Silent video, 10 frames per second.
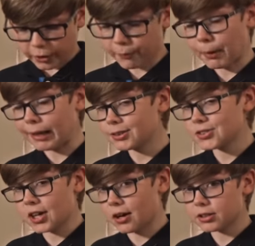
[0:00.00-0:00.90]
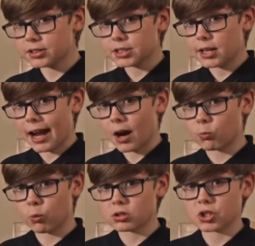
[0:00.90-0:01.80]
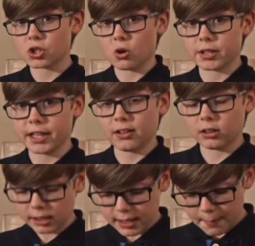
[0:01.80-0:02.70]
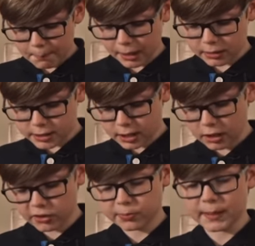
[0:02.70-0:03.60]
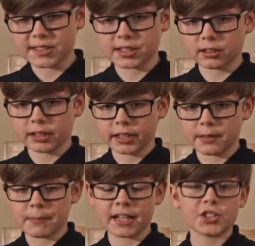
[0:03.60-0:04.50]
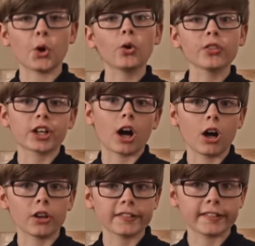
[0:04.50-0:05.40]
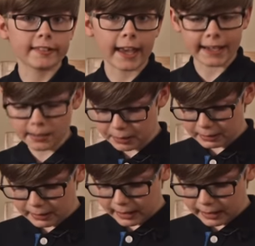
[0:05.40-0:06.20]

we have balance cars and one-shot kill. Balance cars basically makes all the cars the same.